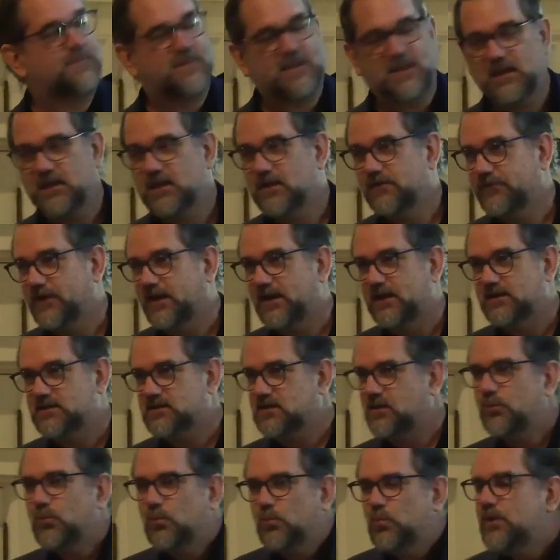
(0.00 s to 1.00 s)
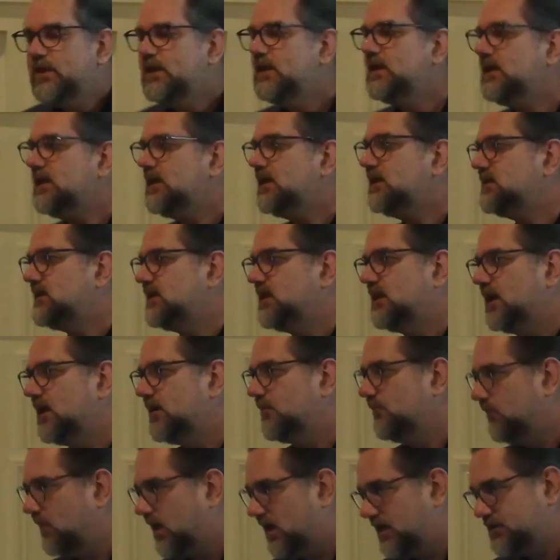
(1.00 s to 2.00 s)
Innovate is that we need to
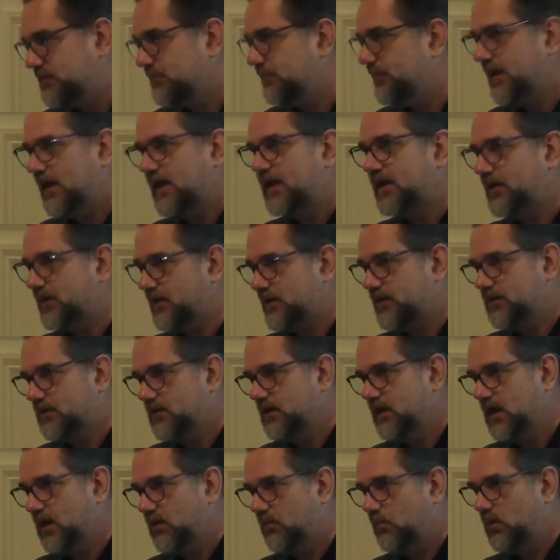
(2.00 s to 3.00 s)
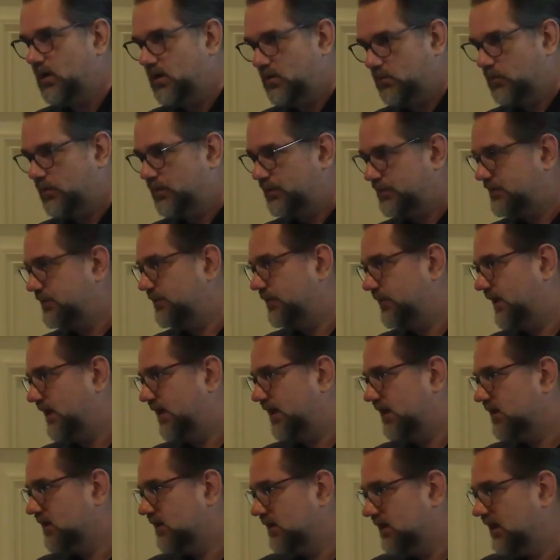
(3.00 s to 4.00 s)
get much better at what we're doing,
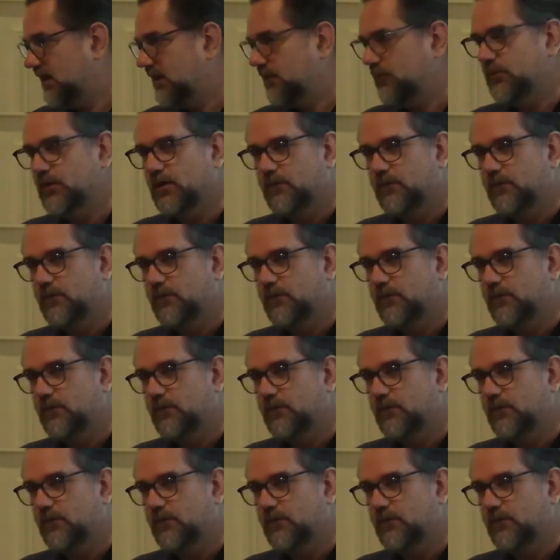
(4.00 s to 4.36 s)
and